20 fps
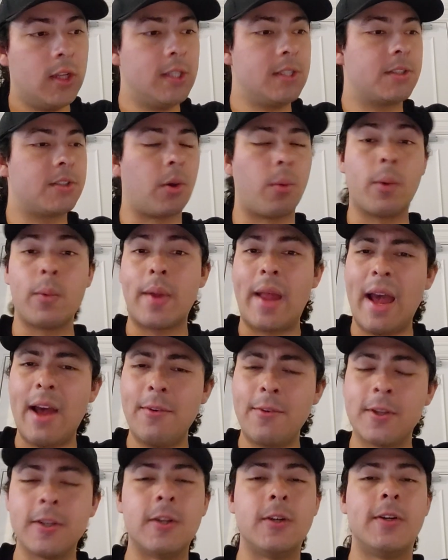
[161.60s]
So what we
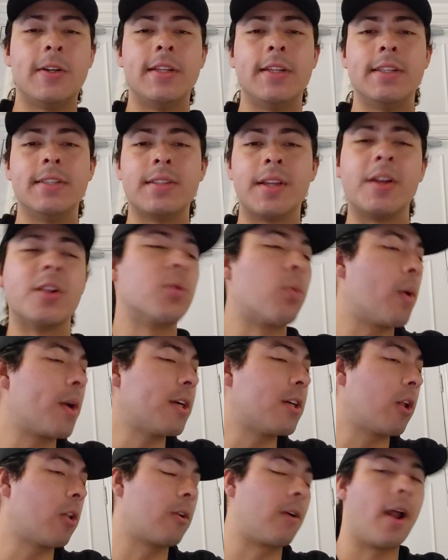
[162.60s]
have here is a
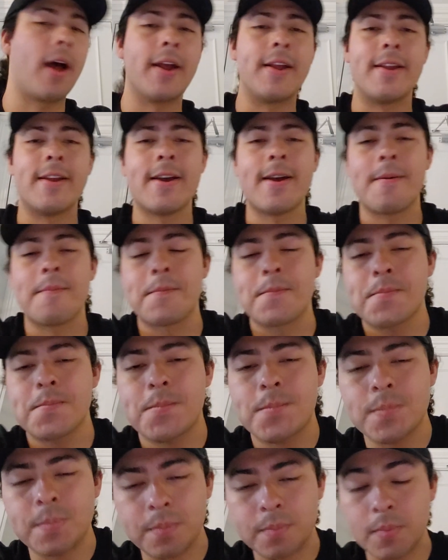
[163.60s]
$20
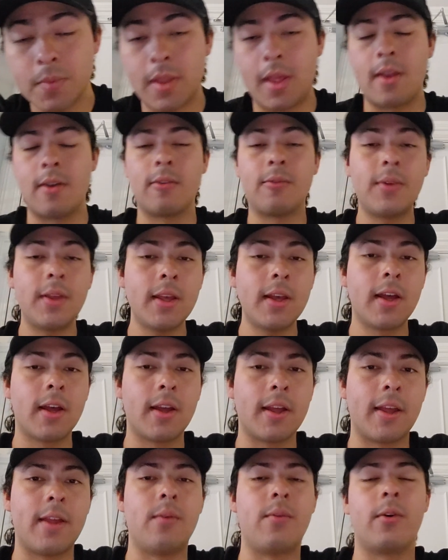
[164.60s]
IEM that, via
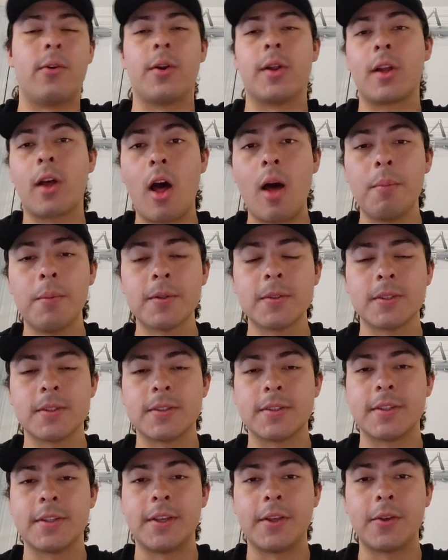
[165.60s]
a very
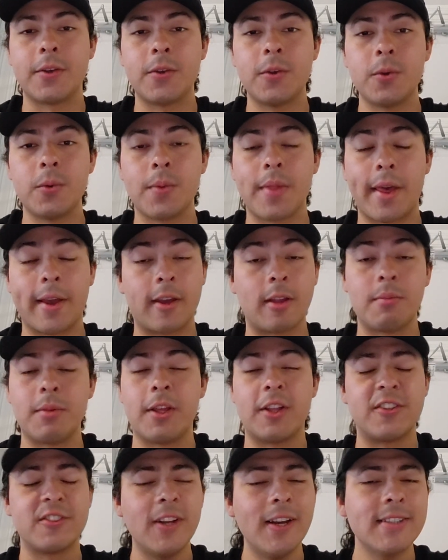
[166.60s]
competent EQ that can be
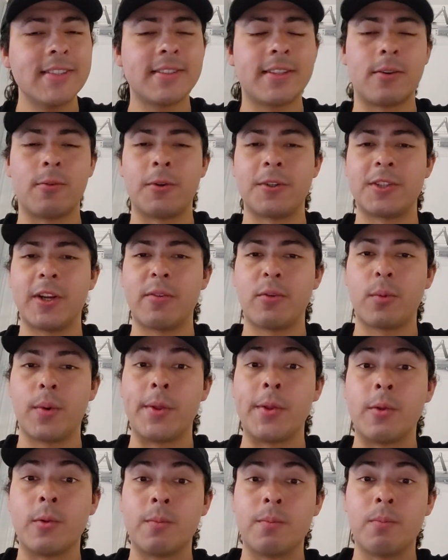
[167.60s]
adjusted whichever way
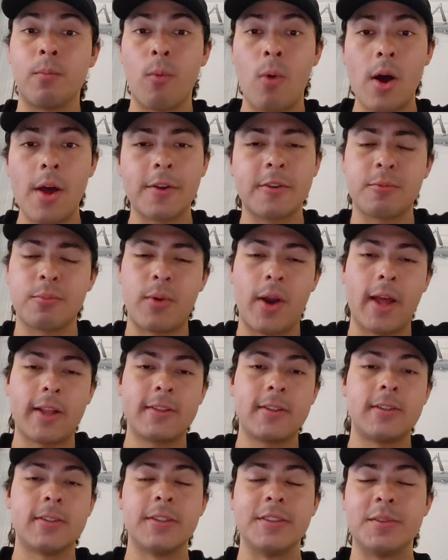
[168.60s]
you want,
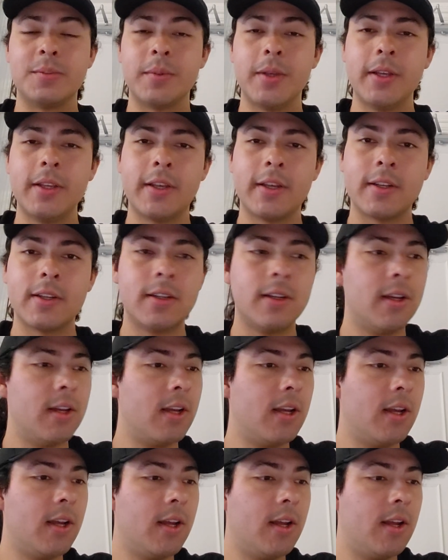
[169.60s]
practically speaking,
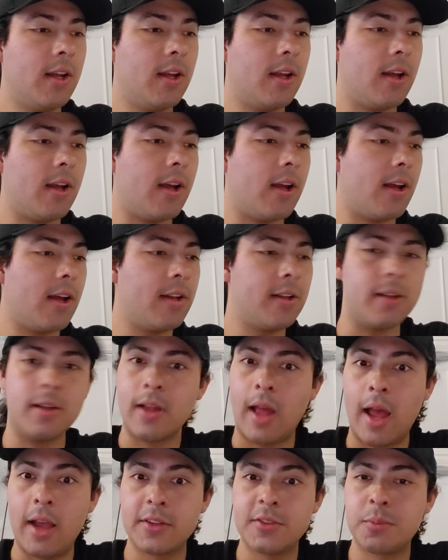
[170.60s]

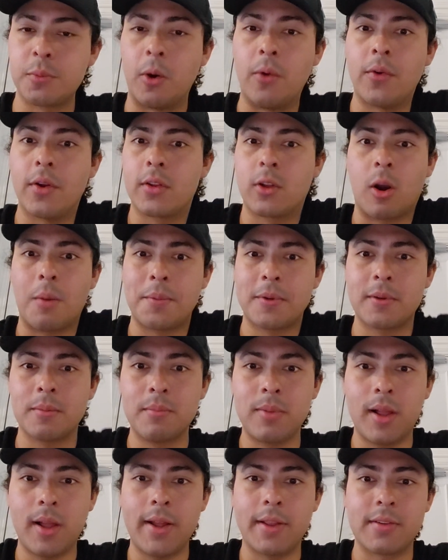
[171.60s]
has perfect Harman
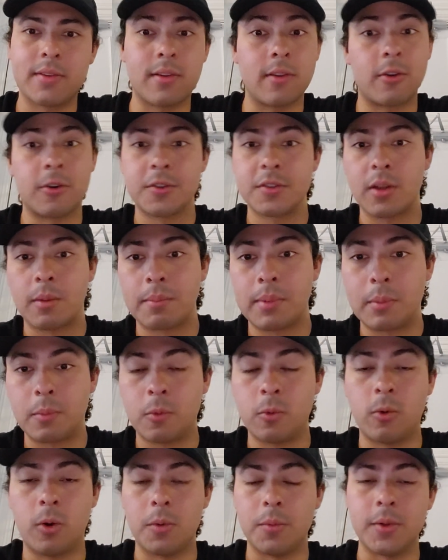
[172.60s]
compliance, and there are some people
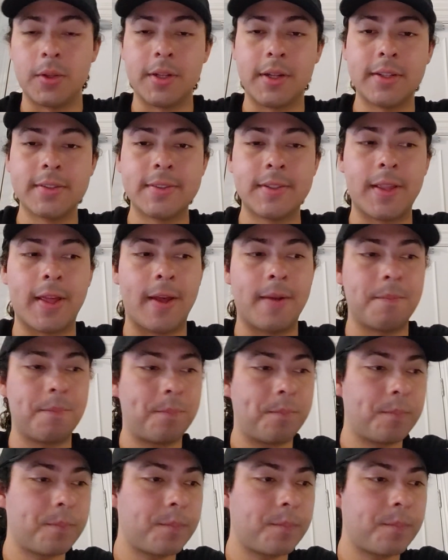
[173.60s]
who are really into that.